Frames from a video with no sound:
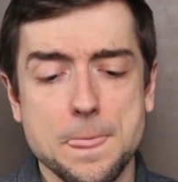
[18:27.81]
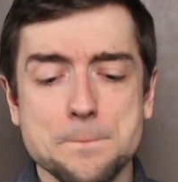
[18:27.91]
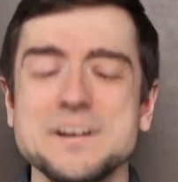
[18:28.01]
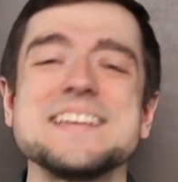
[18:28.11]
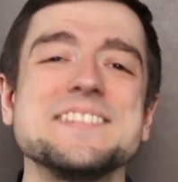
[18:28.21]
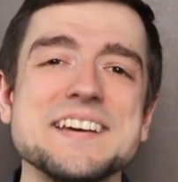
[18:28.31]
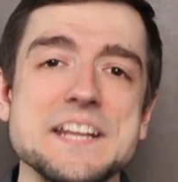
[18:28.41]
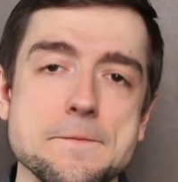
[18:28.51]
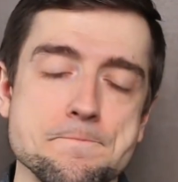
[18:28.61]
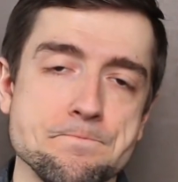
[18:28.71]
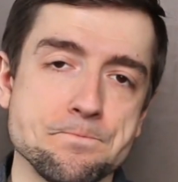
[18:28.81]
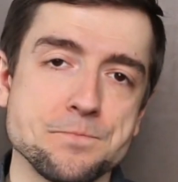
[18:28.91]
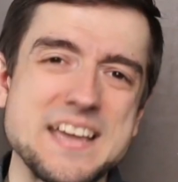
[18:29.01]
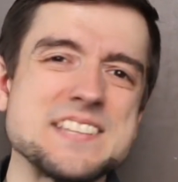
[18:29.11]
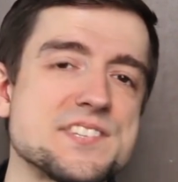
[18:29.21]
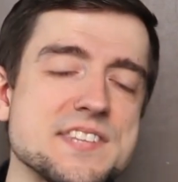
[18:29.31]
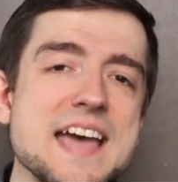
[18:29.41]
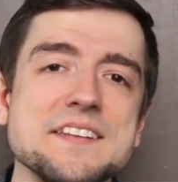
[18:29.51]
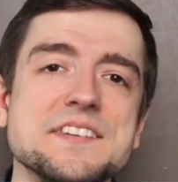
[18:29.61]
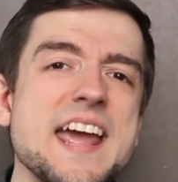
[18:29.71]
But he didn't.
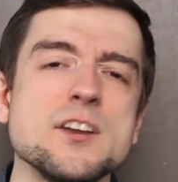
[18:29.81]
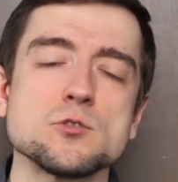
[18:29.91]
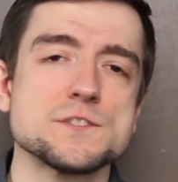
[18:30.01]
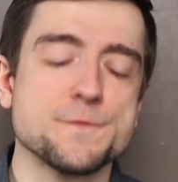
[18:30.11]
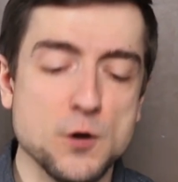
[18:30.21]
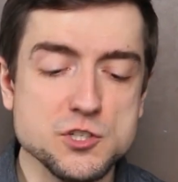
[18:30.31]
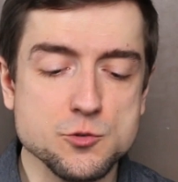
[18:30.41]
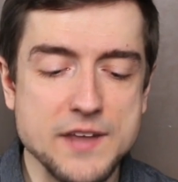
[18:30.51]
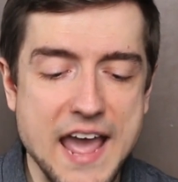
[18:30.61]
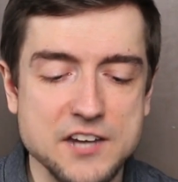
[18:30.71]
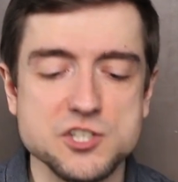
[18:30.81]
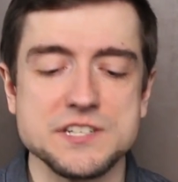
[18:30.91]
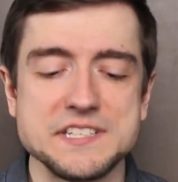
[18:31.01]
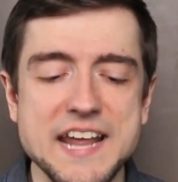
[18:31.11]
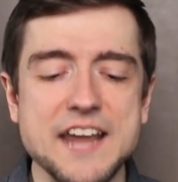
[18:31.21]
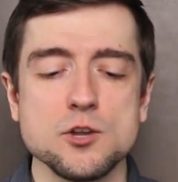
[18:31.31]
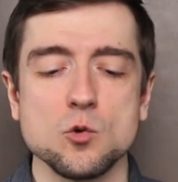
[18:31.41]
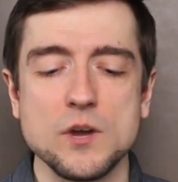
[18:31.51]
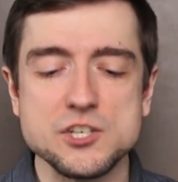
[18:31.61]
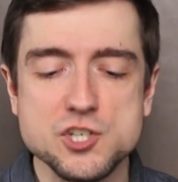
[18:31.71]
Instead, Daniel's first reaction, Daniel
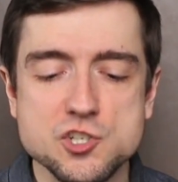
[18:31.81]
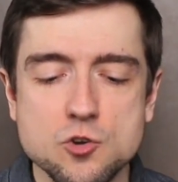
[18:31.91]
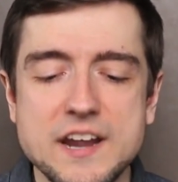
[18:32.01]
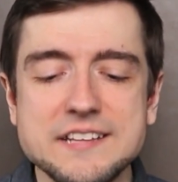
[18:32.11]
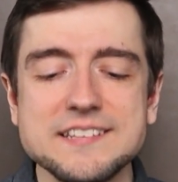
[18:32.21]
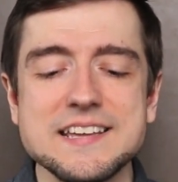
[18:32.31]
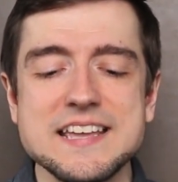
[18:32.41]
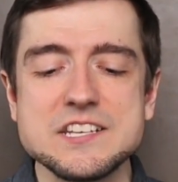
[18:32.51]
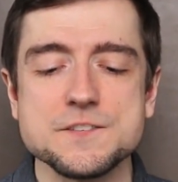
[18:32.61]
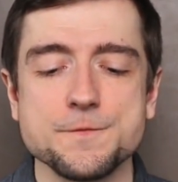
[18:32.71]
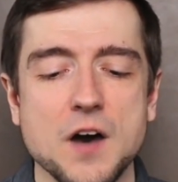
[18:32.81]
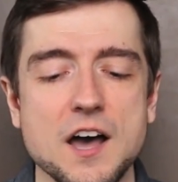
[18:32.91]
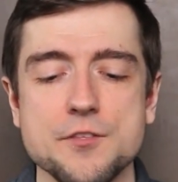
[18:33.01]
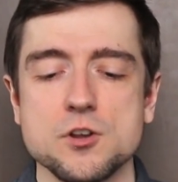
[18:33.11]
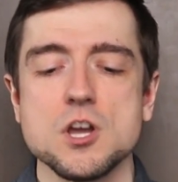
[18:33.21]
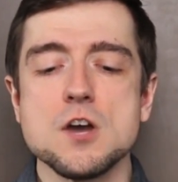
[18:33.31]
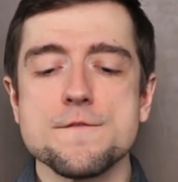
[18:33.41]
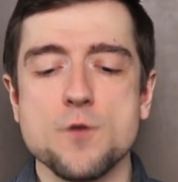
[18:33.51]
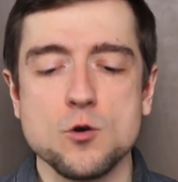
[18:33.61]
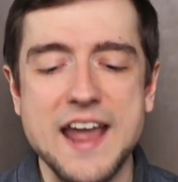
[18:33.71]
went straight to his father
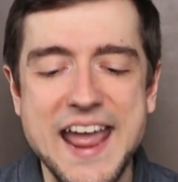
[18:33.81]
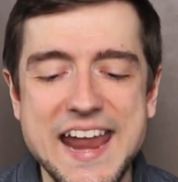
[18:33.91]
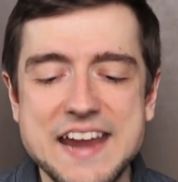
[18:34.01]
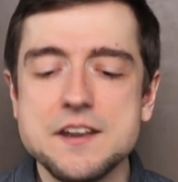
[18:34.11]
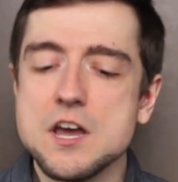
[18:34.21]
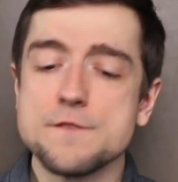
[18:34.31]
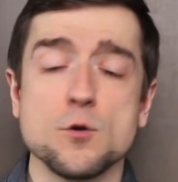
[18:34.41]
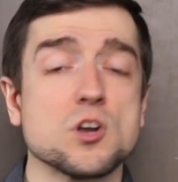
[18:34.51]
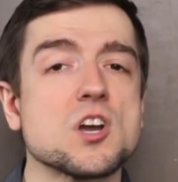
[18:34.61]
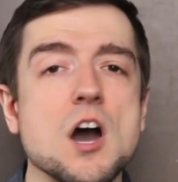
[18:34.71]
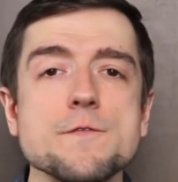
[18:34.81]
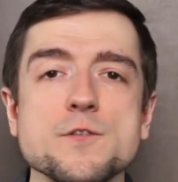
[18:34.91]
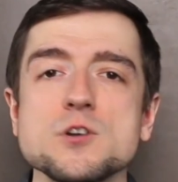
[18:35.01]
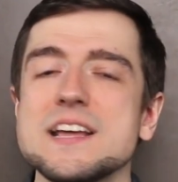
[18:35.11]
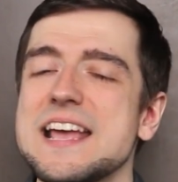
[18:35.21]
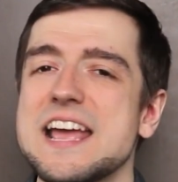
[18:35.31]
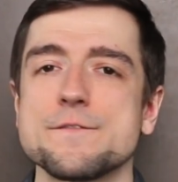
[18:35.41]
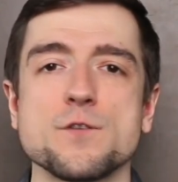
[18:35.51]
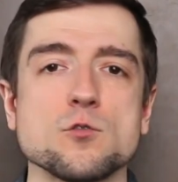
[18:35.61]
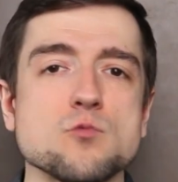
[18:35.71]
for aid, for comfort,
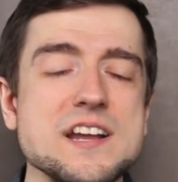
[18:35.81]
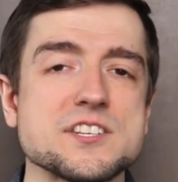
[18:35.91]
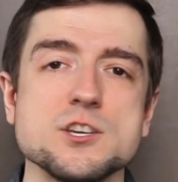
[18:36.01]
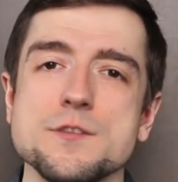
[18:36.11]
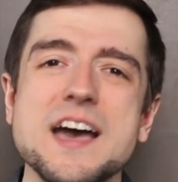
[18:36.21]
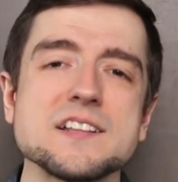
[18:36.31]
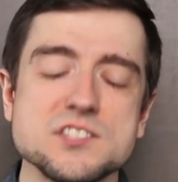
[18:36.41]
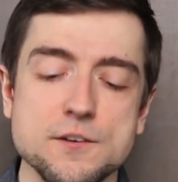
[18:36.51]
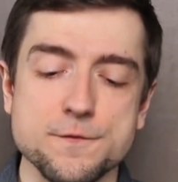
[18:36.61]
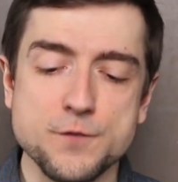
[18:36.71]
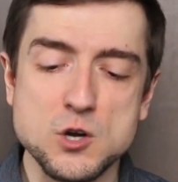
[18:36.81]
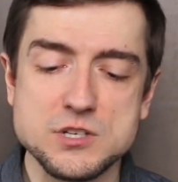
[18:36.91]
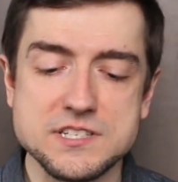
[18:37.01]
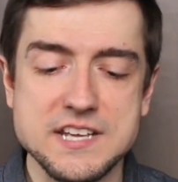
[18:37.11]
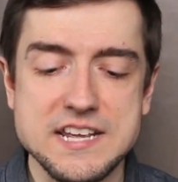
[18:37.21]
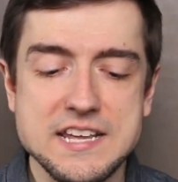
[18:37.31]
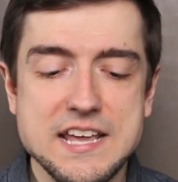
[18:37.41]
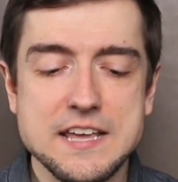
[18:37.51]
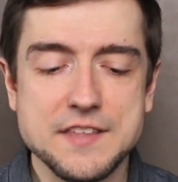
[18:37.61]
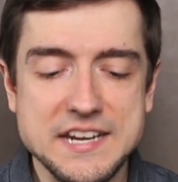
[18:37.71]
and for rescue. That's the first thing
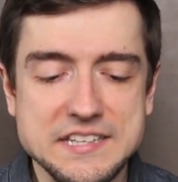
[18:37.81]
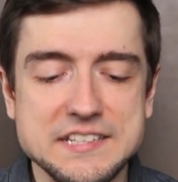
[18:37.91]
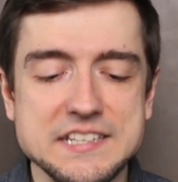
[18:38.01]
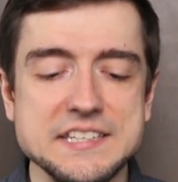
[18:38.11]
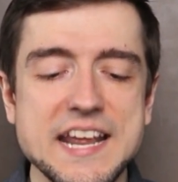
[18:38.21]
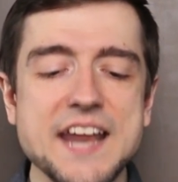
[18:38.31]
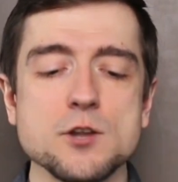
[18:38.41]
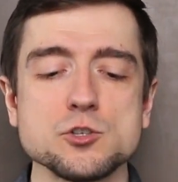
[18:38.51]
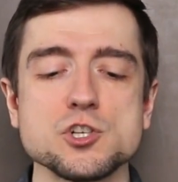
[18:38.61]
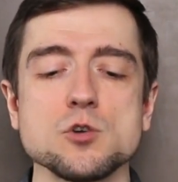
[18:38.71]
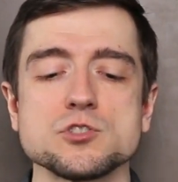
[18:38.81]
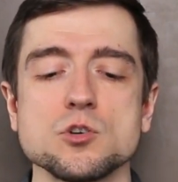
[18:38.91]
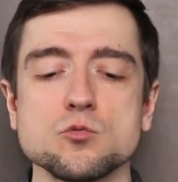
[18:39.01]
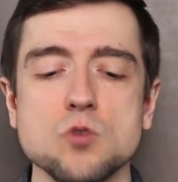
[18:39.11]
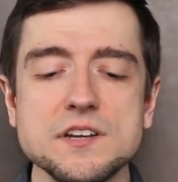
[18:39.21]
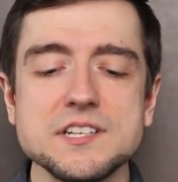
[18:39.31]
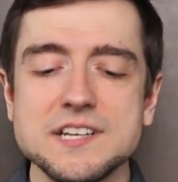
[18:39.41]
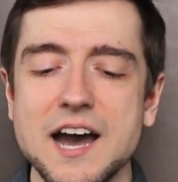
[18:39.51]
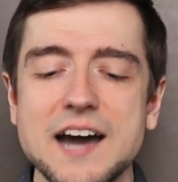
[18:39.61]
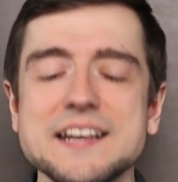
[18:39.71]
that he did. Daniel chose to run to
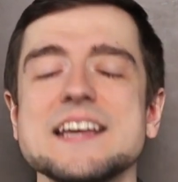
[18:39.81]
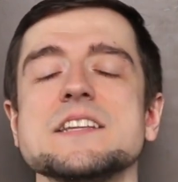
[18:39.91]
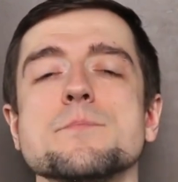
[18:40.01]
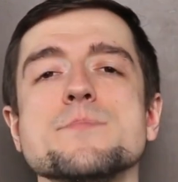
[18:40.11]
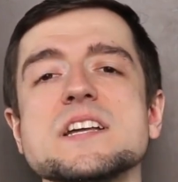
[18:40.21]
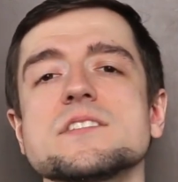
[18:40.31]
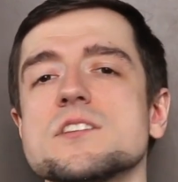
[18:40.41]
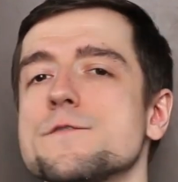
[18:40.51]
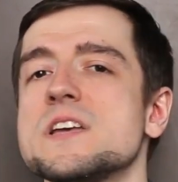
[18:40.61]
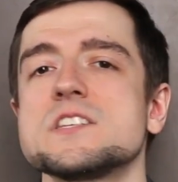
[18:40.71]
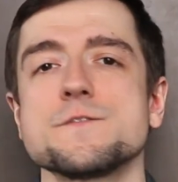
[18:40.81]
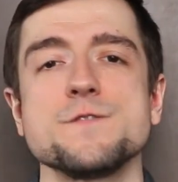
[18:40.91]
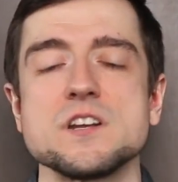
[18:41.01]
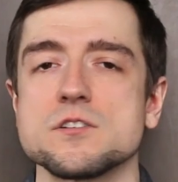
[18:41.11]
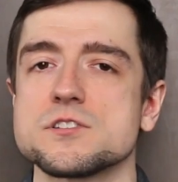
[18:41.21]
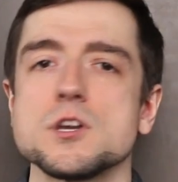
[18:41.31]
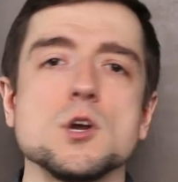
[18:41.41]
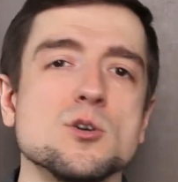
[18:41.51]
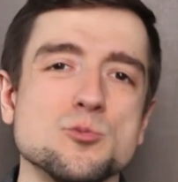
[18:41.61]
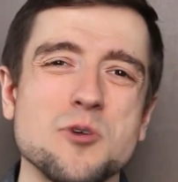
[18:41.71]
God in the midst of his fears
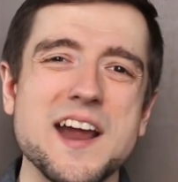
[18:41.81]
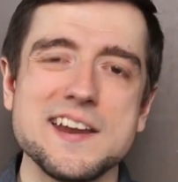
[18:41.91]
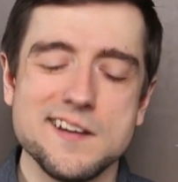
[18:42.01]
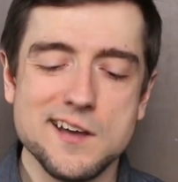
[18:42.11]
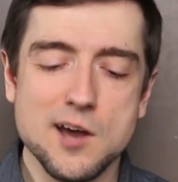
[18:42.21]
right